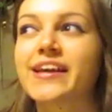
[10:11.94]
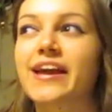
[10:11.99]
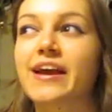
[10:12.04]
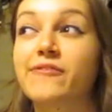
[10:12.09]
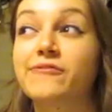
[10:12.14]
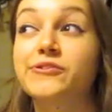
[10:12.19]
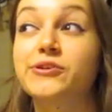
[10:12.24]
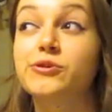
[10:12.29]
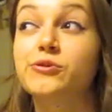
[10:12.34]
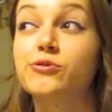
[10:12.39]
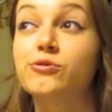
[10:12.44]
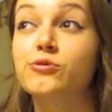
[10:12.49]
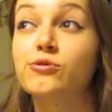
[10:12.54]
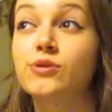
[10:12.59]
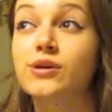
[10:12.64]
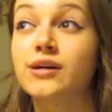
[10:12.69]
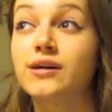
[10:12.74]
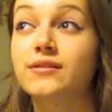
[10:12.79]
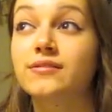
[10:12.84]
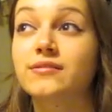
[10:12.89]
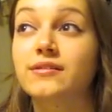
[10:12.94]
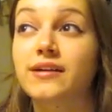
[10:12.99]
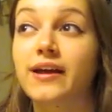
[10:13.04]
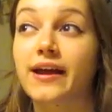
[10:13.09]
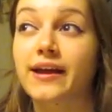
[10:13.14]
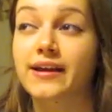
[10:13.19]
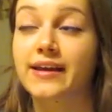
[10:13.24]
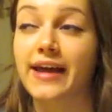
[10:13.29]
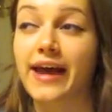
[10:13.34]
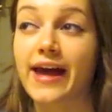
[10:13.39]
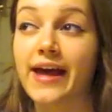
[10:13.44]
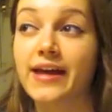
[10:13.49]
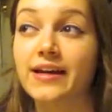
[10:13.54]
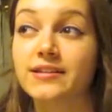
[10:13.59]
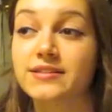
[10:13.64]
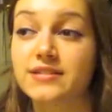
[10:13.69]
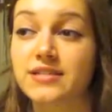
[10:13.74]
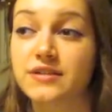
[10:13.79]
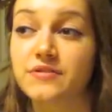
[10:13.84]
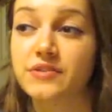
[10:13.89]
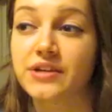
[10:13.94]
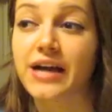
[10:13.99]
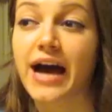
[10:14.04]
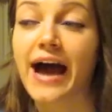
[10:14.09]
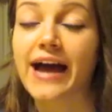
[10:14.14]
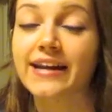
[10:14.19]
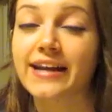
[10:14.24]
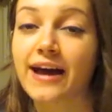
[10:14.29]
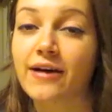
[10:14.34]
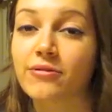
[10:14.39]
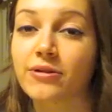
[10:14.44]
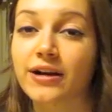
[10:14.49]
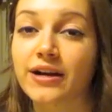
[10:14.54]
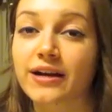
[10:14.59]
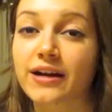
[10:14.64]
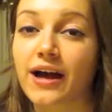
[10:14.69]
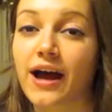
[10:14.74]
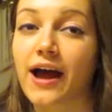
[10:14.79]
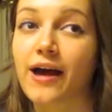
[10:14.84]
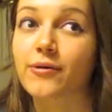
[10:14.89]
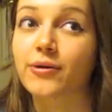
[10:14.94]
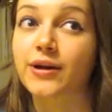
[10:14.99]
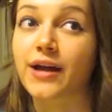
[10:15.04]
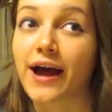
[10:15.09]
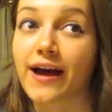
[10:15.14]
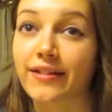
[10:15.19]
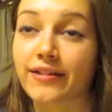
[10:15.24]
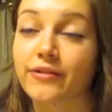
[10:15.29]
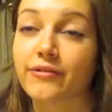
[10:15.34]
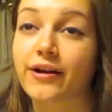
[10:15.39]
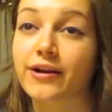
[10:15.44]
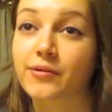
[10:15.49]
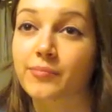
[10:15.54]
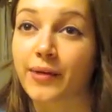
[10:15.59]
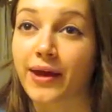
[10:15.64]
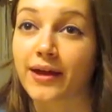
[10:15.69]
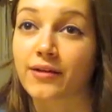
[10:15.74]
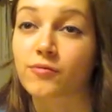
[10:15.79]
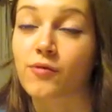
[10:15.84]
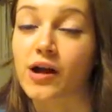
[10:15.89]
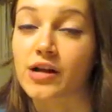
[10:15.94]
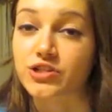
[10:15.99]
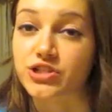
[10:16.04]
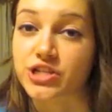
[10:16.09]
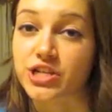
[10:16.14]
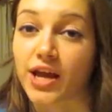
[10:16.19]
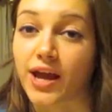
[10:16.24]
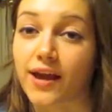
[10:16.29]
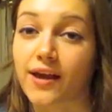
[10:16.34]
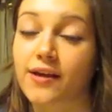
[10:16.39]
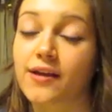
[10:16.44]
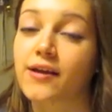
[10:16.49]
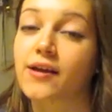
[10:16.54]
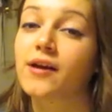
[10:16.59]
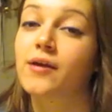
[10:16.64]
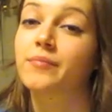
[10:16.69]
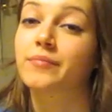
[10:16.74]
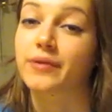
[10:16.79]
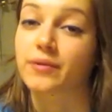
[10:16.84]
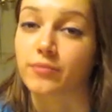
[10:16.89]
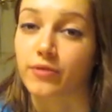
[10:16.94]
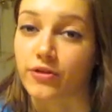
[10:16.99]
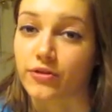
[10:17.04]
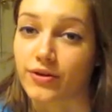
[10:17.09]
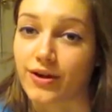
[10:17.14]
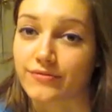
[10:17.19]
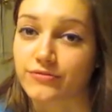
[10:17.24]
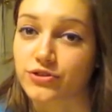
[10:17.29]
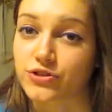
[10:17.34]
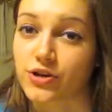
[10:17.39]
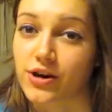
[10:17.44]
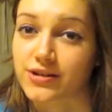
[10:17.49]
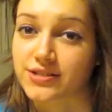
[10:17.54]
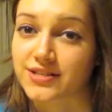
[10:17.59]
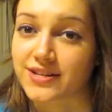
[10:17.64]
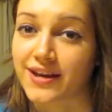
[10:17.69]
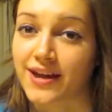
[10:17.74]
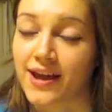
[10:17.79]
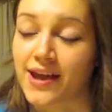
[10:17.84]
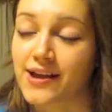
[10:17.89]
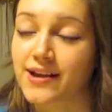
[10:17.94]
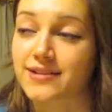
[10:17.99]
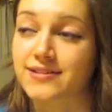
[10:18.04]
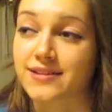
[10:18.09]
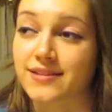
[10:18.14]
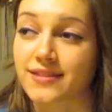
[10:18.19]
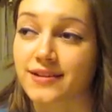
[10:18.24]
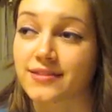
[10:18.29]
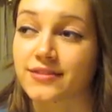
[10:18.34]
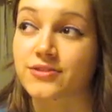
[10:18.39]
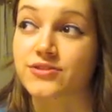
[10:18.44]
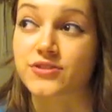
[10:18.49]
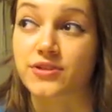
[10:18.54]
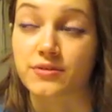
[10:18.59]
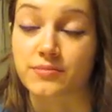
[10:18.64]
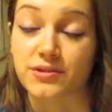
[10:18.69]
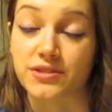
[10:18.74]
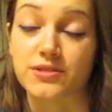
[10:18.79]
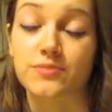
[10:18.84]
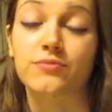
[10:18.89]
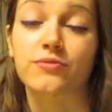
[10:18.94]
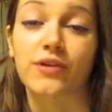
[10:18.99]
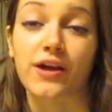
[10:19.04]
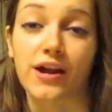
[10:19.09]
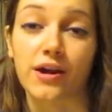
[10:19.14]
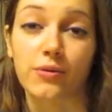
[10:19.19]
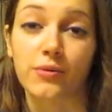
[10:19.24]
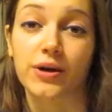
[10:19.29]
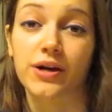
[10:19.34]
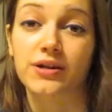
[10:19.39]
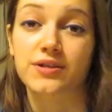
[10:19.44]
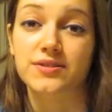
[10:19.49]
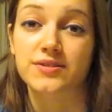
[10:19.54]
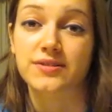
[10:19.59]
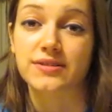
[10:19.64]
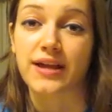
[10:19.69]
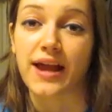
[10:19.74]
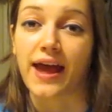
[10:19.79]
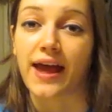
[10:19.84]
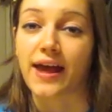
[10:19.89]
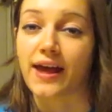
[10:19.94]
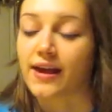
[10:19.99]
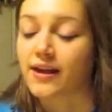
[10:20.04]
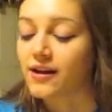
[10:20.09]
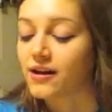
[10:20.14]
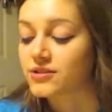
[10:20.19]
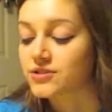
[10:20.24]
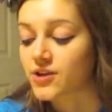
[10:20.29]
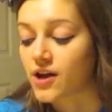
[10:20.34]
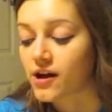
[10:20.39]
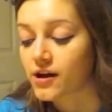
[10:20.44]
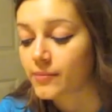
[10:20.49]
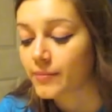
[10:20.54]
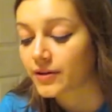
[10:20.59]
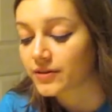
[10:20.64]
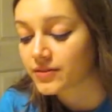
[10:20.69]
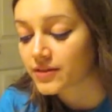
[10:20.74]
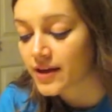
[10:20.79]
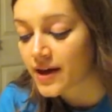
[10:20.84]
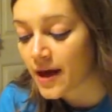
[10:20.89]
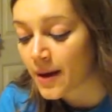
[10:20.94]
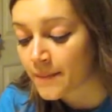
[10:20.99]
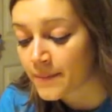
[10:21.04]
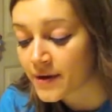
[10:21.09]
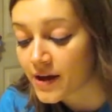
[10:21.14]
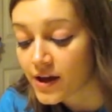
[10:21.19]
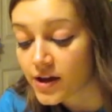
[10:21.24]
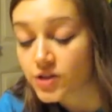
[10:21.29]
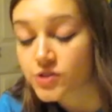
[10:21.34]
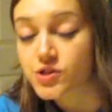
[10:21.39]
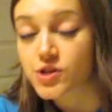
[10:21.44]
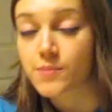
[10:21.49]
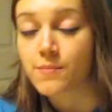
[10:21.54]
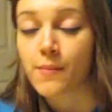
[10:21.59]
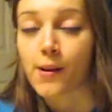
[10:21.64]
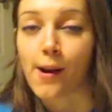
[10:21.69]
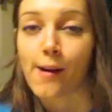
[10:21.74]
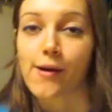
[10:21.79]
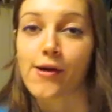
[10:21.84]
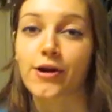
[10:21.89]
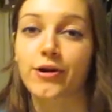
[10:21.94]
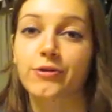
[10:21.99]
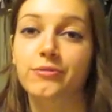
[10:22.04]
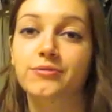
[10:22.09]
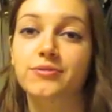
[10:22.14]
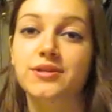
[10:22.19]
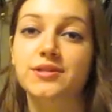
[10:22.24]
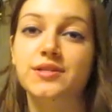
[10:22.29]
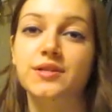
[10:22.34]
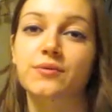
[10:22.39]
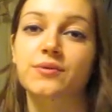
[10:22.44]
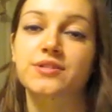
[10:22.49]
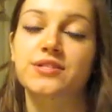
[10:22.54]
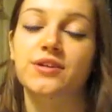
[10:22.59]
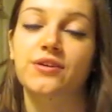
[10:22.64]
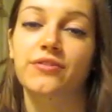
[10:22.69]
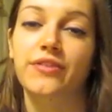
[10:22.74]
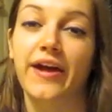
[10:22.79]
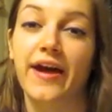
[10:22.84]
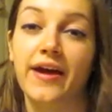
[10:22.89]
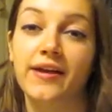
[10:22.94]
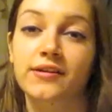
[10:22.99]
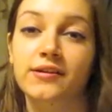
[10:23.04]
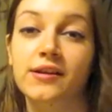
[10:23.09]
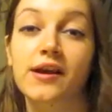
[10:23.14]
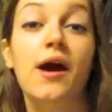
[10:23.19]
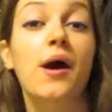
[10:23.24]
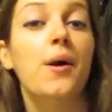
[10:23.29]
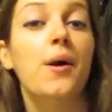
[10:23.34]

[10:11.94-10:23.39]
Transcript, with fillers: if you get T V Guide Network, I would highly recommend watching Big Brother After Dark tonight, because I think there's going to be some fireworks. And I'll talk about them tomorrow. So until then,